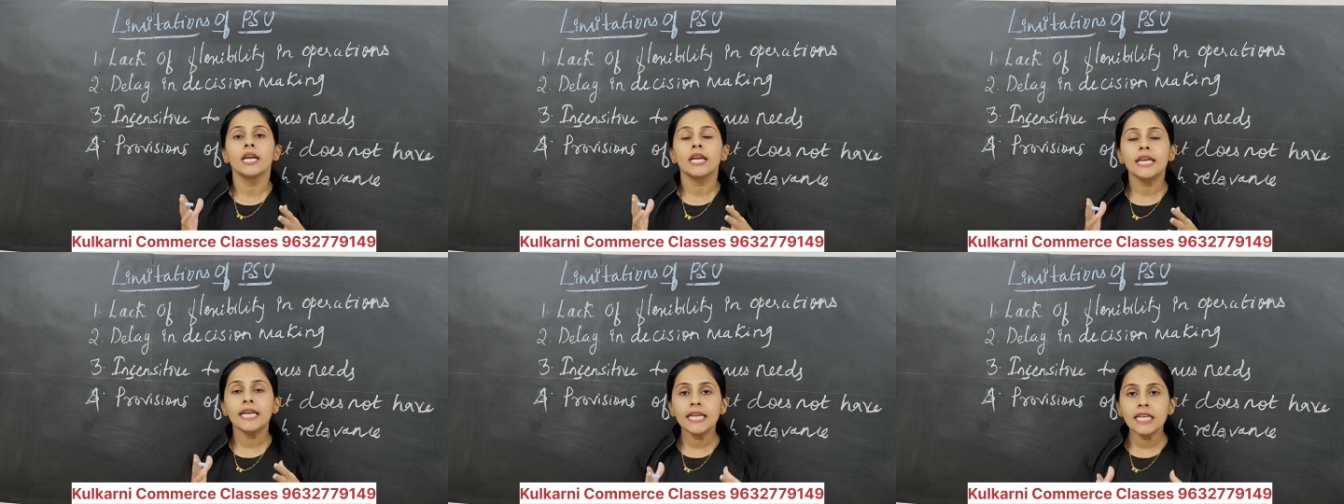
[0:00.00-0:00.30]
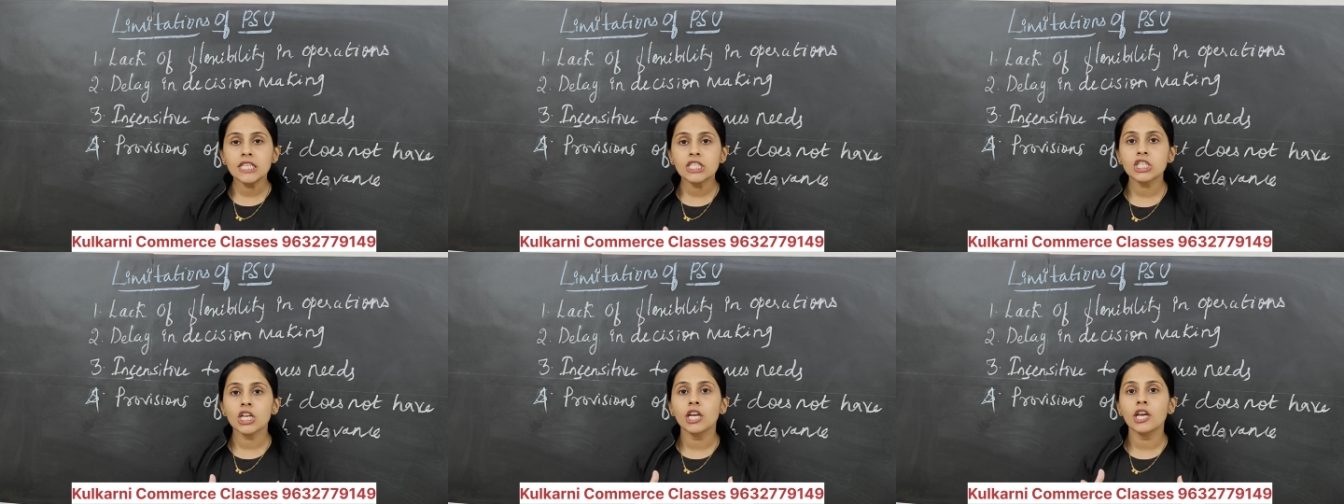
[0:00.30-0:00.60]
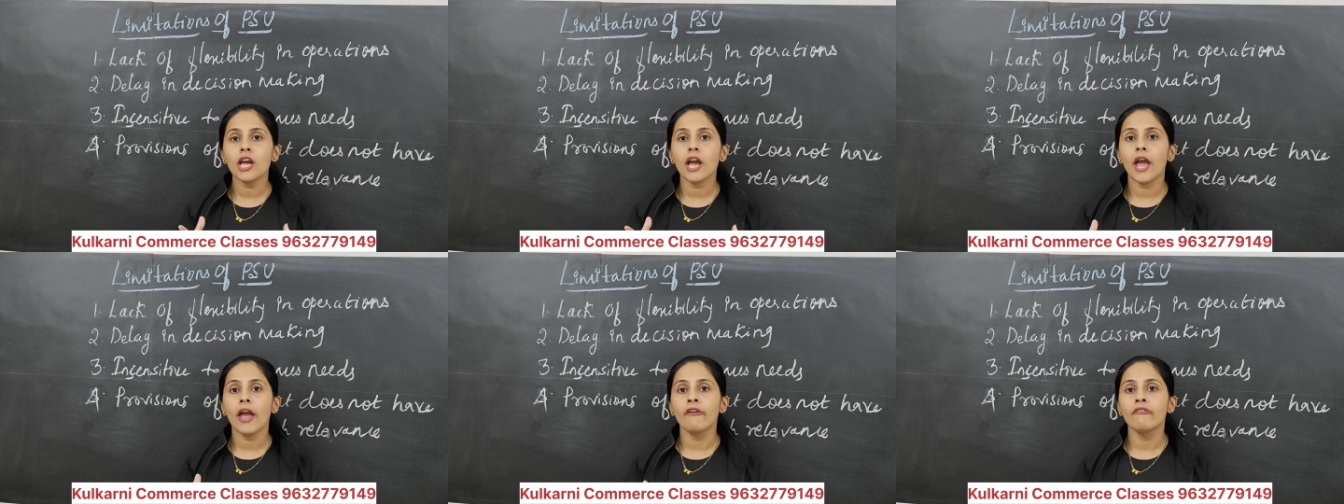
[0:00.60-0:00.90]
Each
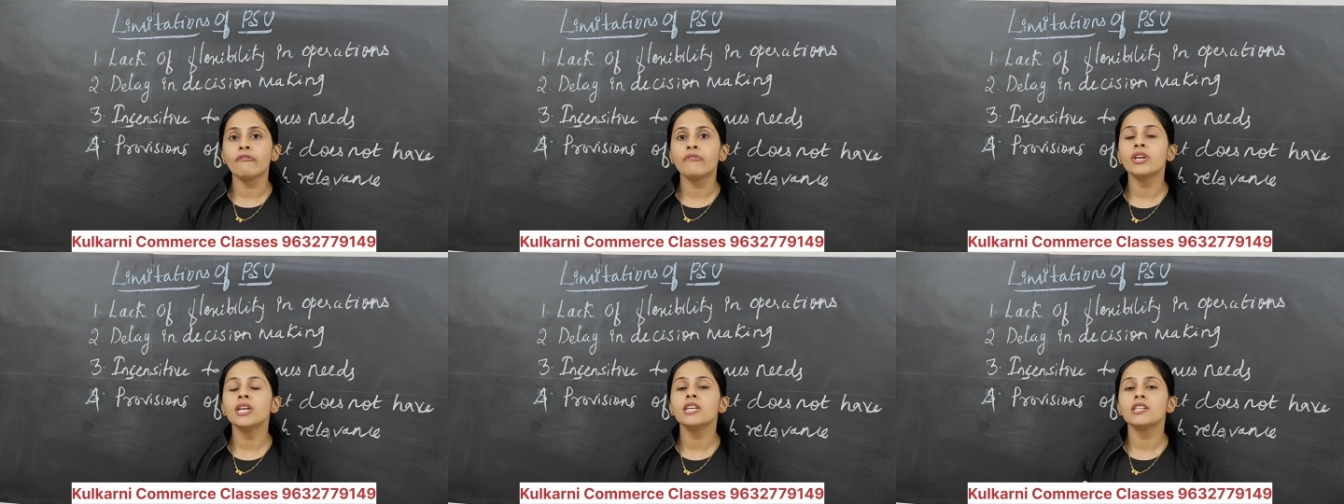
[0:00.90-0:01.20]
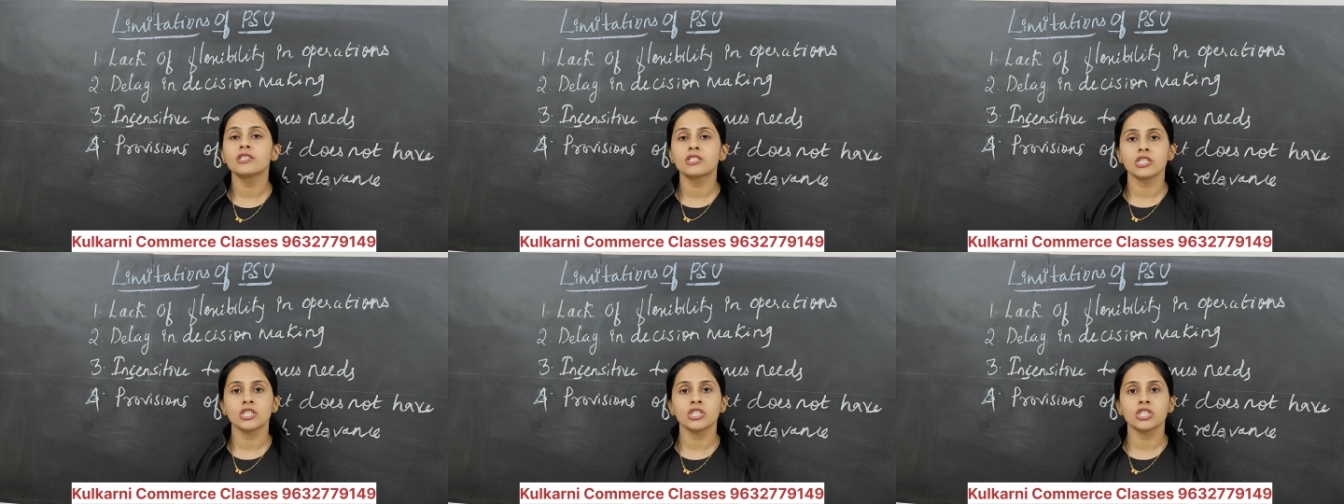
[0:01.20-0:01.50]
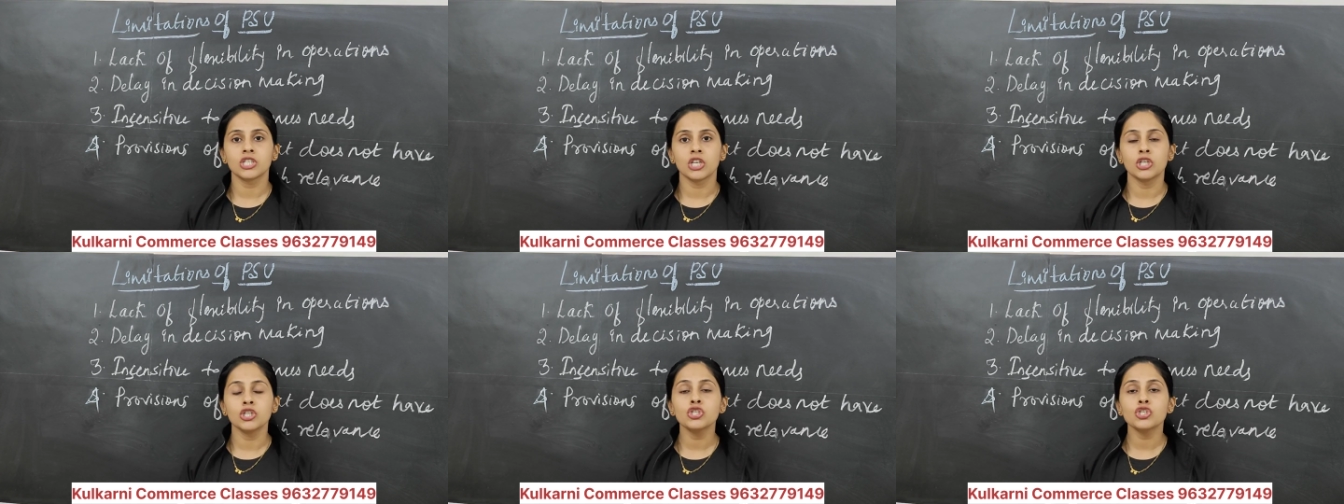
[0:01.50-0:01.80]
and every
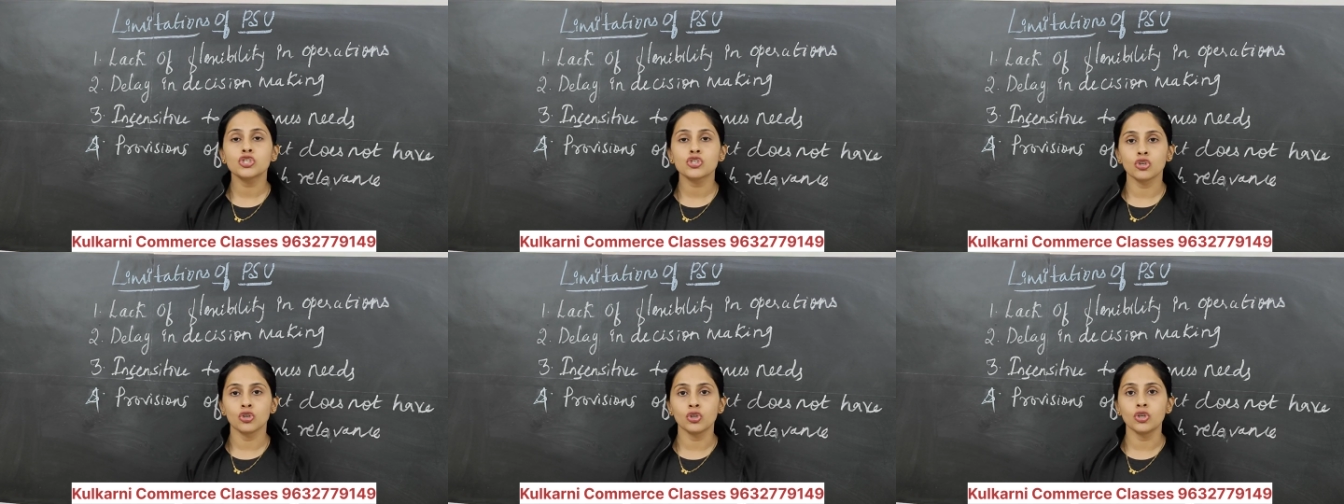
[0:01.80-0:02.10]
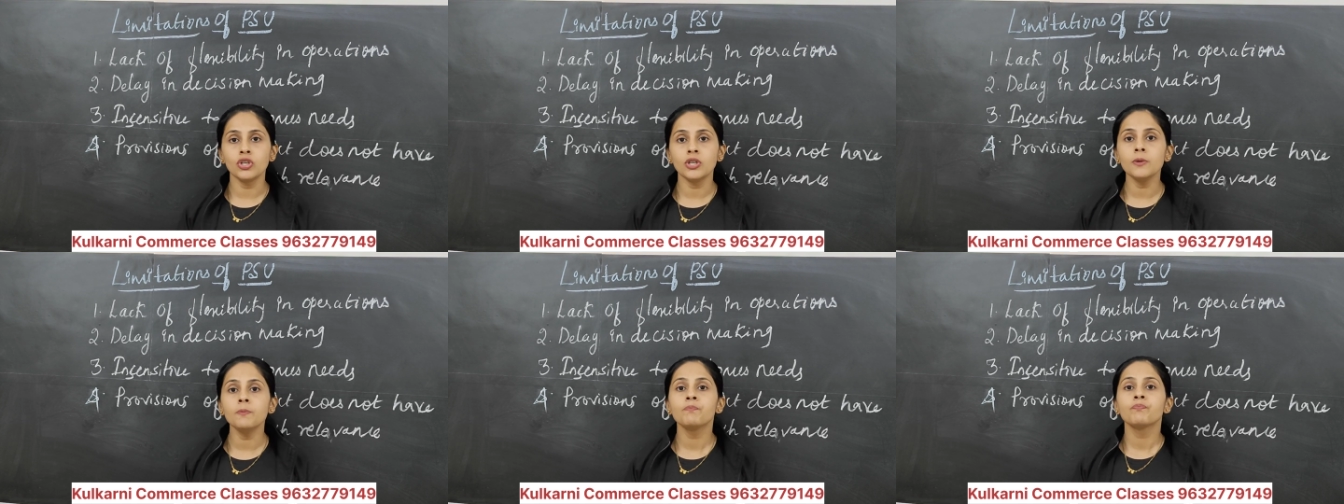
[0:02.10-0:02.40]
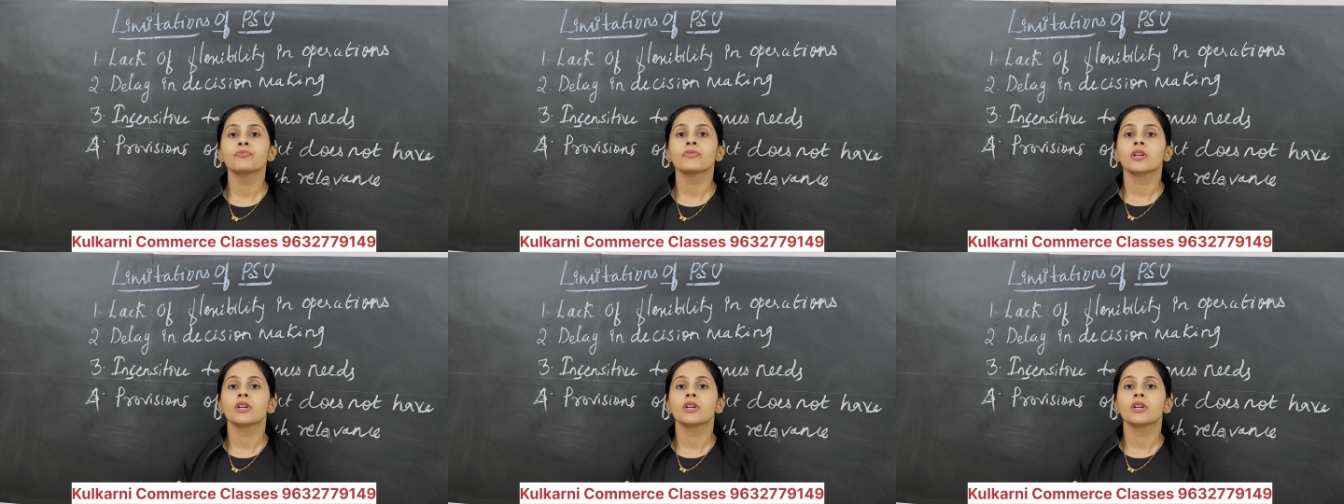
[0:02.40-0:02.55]
decision should